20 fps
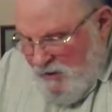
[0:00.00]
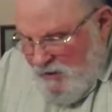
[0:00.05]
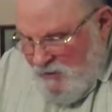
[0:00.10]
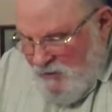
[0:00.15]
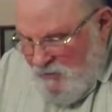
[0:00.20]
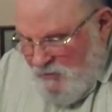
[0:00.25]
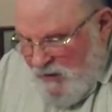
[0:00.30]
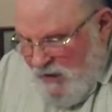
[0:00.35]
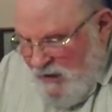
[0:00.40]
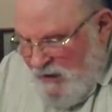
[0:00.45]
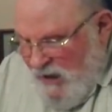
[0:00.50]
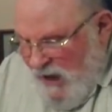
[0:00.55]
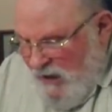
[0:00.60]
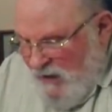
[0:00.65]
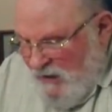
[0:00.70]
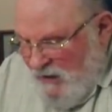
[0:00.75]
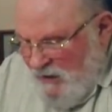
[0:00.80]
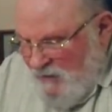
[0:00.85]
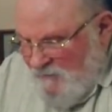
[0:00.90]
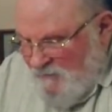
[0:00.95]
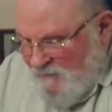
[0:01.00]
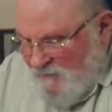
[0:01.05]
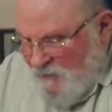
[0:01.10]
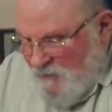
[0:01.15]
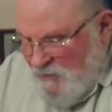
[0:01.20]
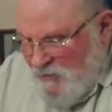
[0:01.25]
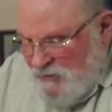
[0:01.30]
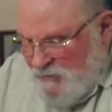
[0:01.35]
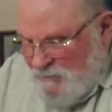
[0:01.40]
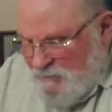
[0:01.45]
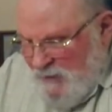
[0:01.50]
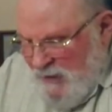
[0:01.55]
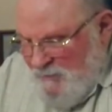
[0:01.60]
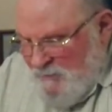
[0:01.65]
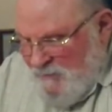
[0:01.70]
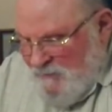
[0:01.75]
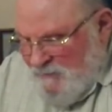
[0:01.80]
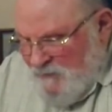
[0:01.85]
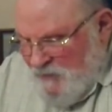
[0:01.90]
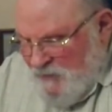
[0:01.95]
you cannot influence
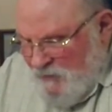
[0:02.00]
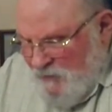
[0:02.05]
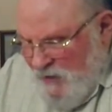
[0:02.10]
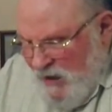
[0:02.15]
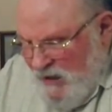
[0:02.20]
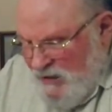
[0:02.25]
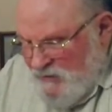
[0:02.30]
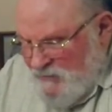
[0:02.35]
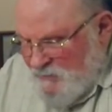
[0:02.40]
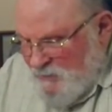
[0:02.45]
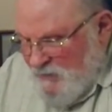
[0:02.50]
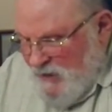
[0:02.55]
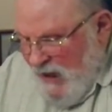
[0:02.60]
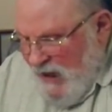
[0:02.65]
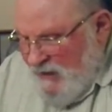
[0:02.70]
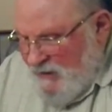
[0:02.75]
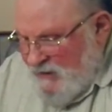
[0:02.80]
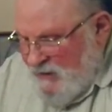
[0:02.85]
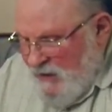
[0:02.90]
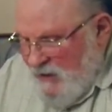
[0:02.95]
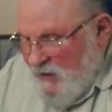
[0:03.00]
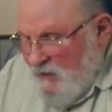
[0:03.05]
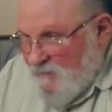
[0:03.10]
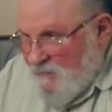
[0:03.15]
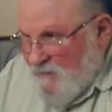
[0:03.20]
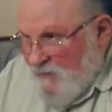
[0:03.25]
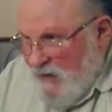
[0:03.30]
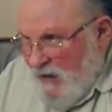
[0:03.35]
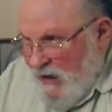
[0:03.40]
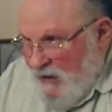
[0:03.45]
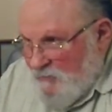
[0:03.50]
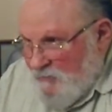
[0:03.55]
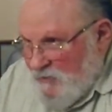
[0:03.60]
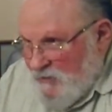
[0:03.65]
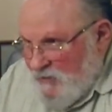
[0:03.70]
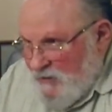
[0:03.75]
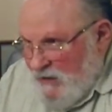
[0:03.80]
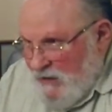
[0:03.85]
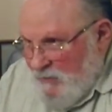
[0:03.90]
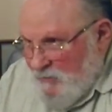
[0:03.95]
people for Christ by identifying
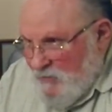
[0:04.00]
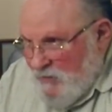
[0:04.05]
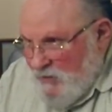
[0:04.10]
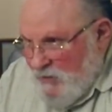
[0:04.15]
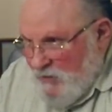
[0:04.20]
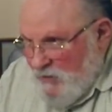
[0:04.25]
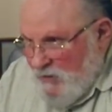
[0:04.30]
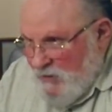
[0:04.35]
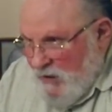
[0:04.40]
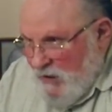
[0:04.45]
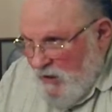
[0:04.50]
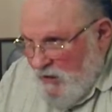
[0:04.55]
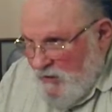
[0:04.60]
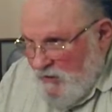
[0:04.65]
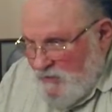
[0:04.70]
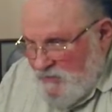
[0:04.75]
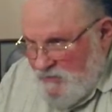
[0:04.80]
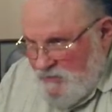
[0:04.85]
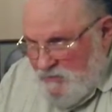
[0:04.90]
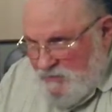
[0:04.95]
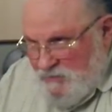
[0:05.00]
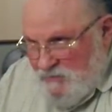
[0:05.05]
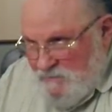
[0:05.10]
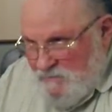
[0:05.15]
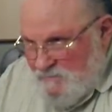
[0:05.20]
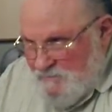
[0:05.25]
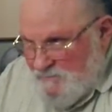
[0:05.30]
with them in their darkness.